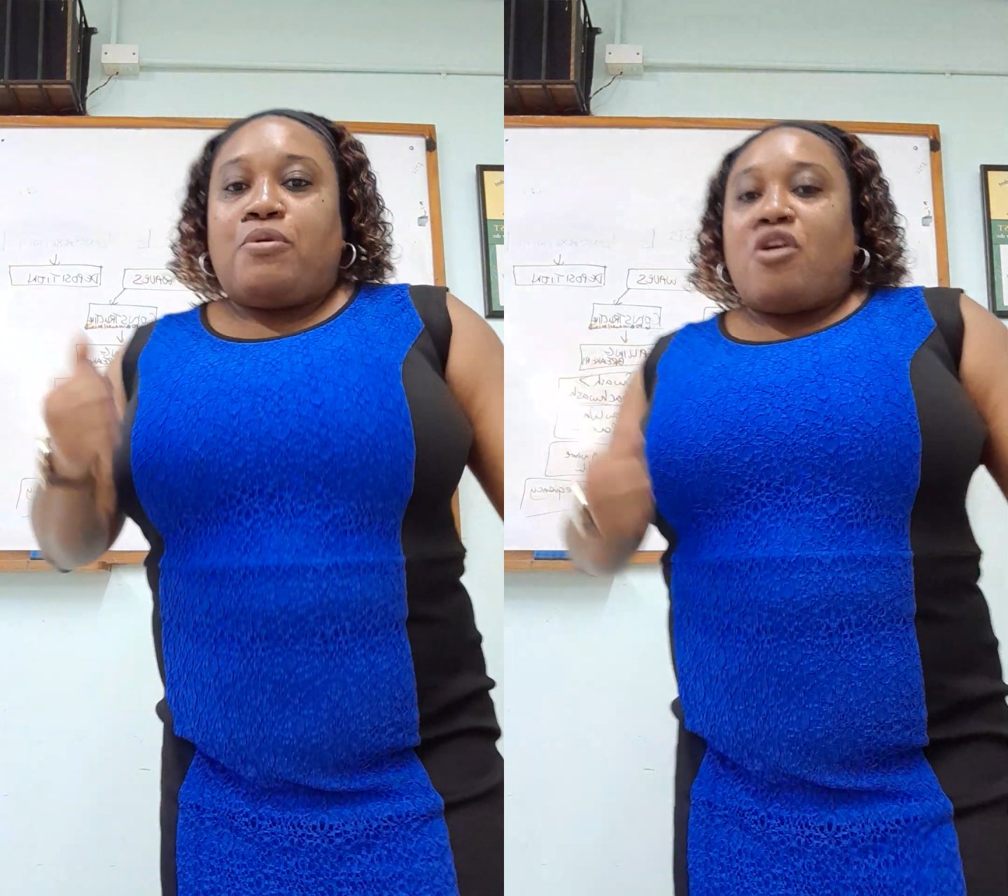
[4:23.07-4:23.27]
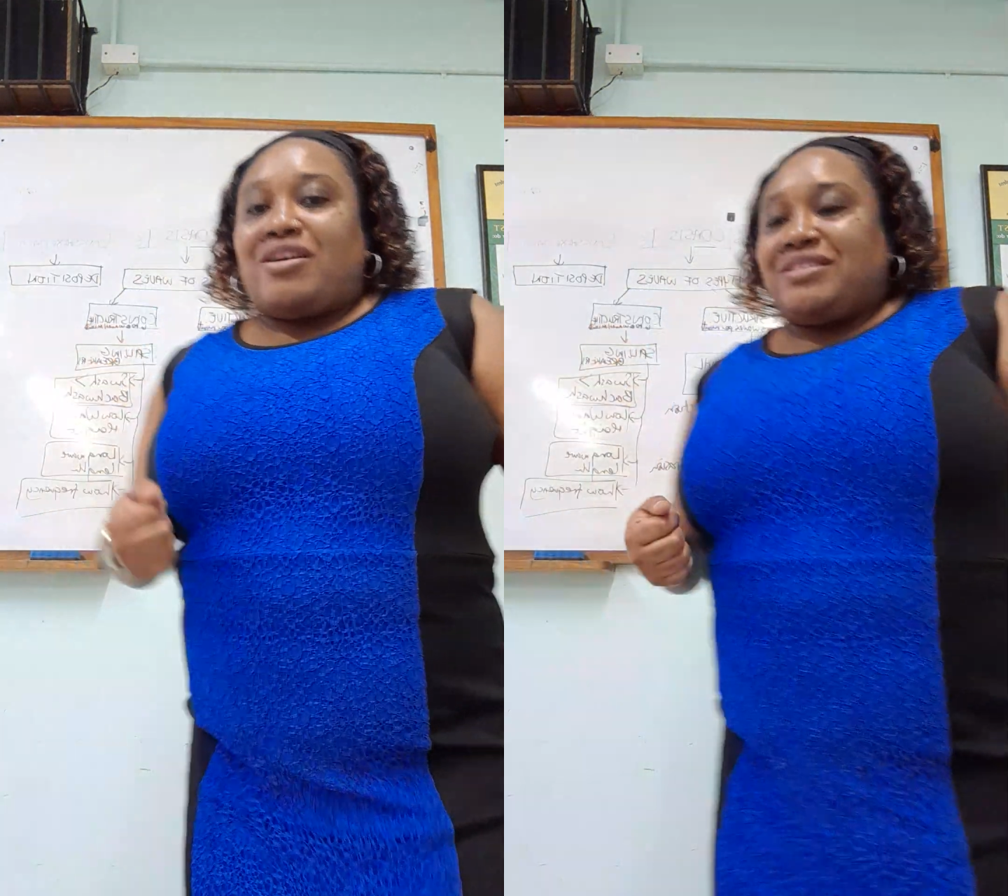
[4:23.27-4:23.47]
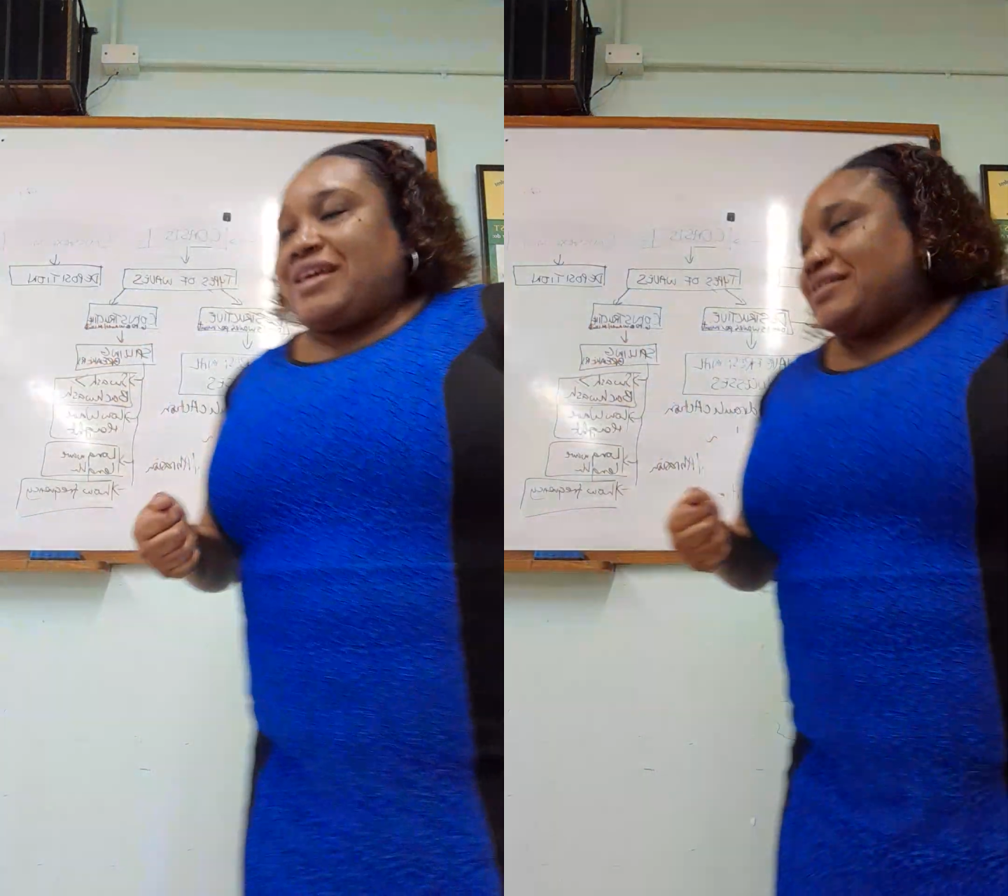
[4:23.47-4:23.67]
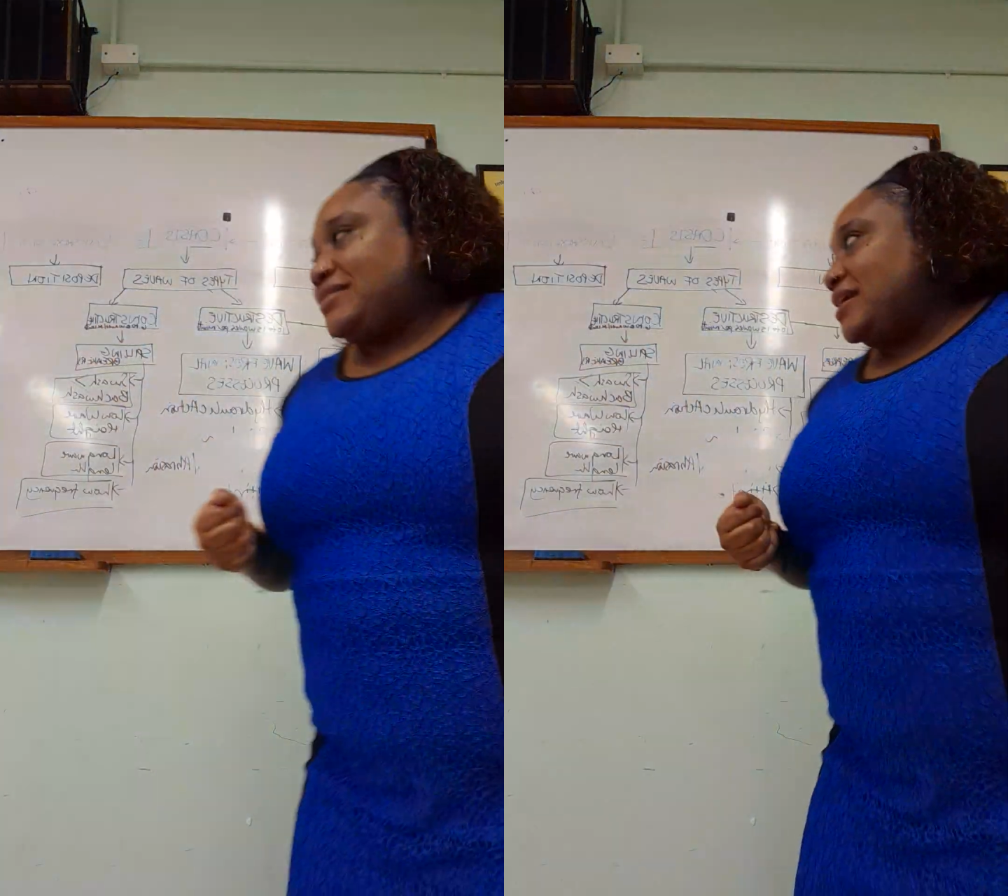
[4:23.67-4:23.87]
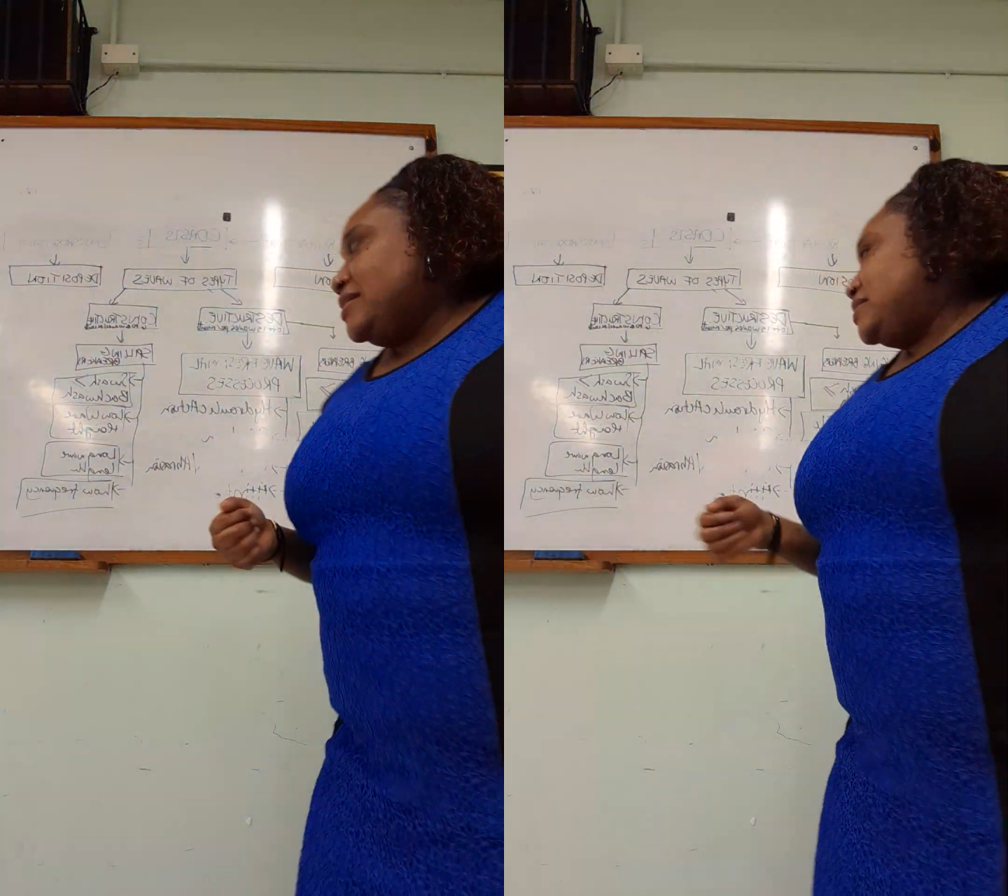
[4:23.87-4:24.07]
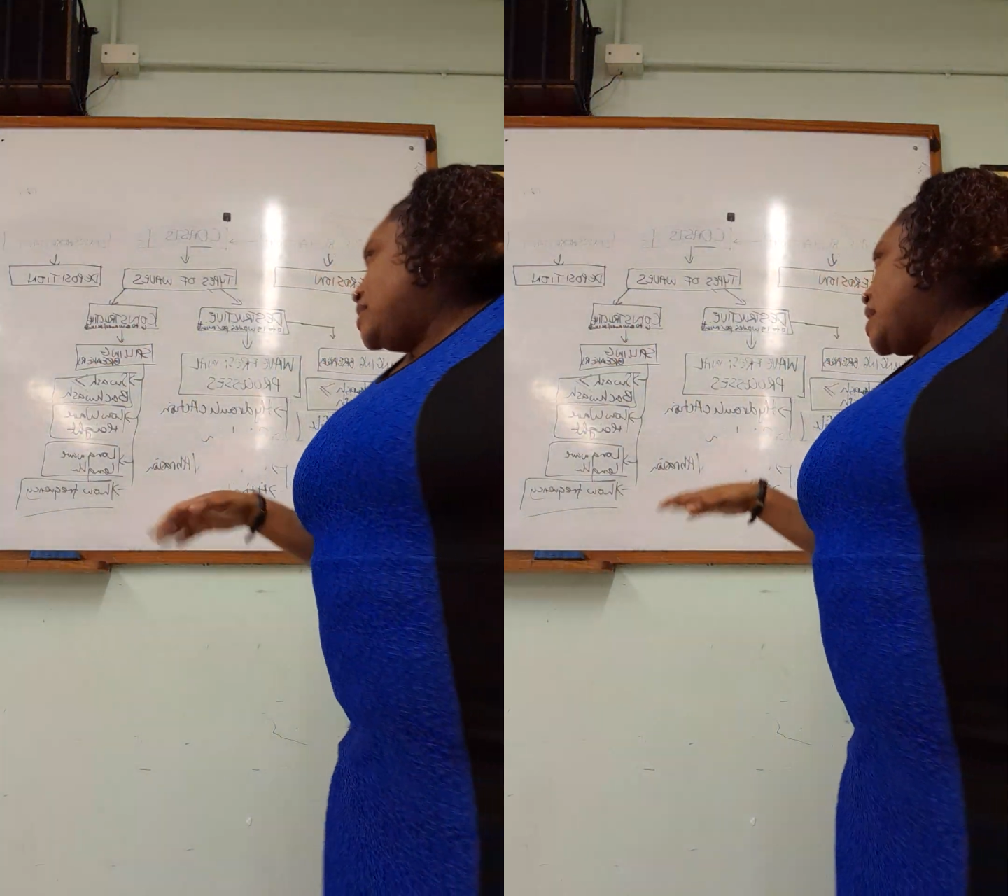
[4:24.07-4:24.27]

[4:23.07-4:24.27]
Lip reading: processes.